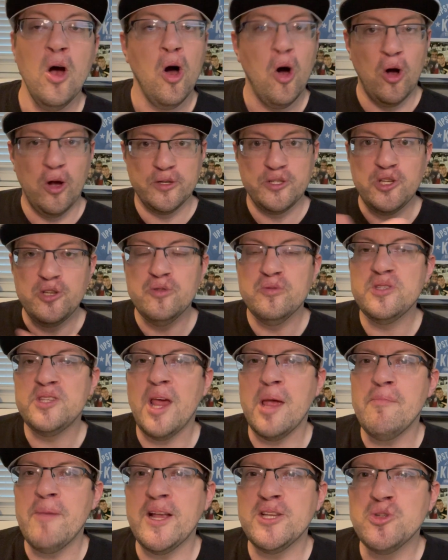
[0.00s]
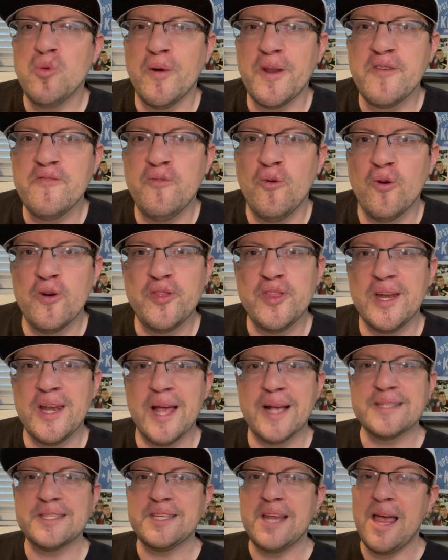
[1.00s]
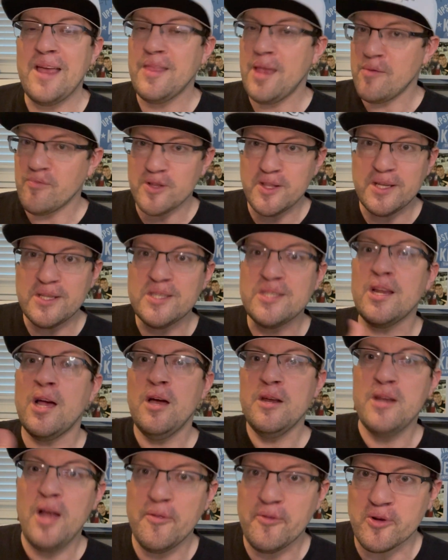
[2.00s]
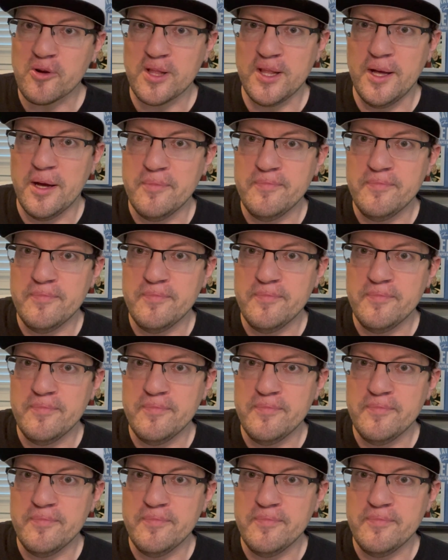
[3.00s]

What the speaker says: On Tuesday, May 24th, the next day, they released another clip.